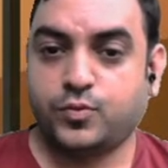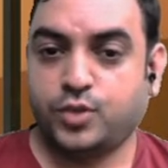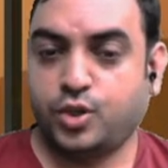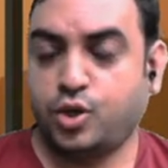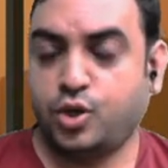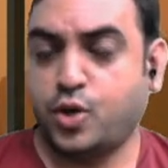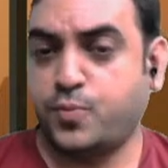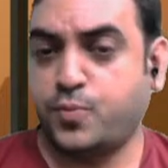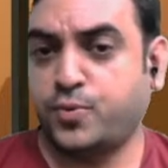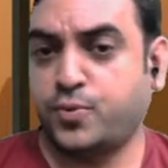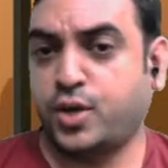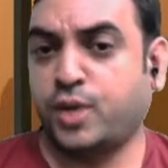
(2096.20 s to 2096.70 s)

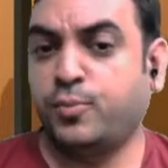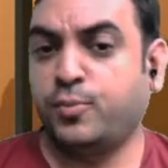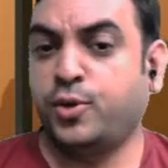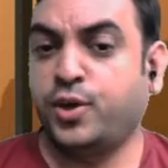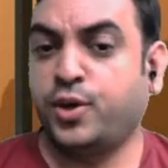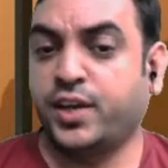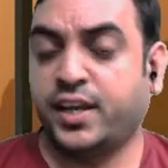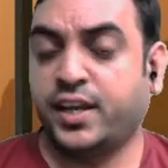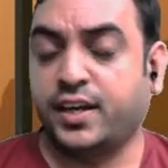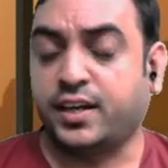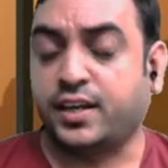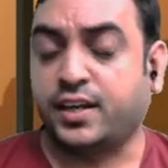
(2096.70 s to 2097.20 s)
Hope you are able to
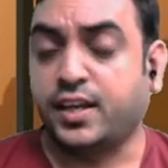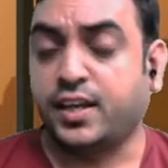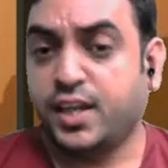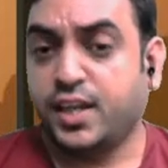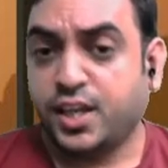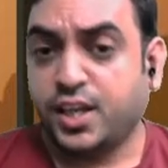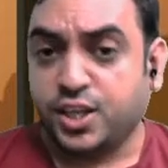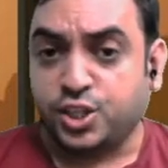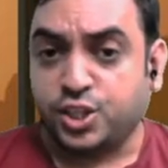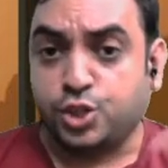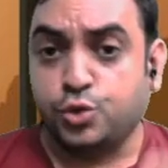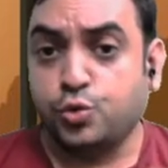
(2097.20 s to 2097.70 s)
get it.
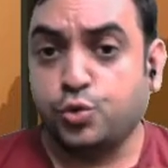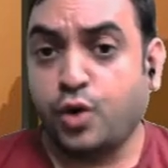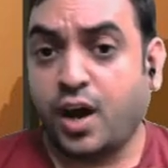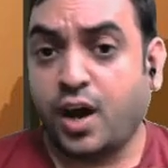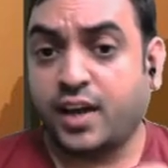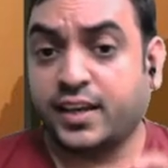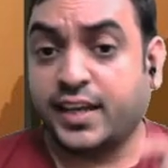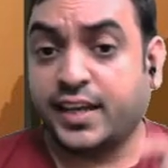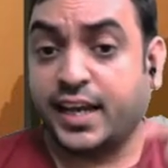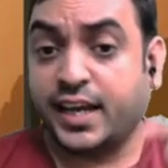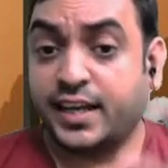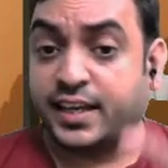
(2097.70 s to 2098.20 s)
You
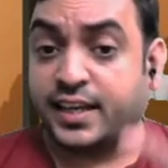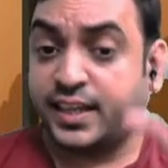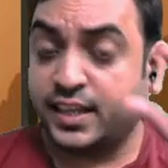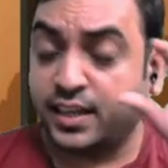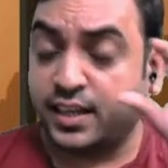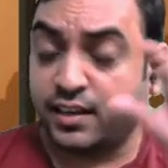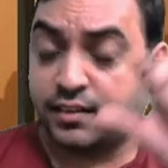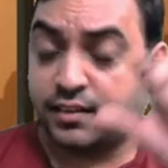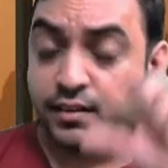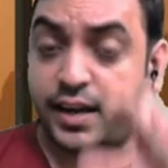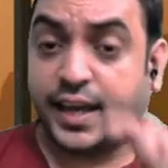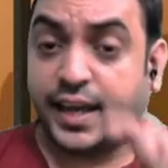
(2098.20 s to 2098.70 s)
are getting
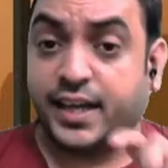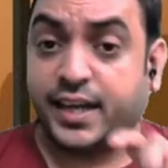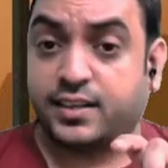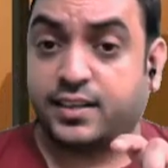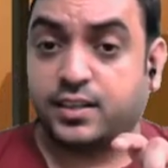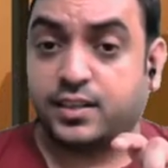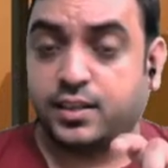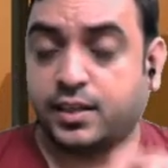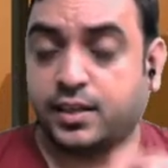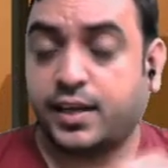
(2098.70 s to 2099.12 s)
a right.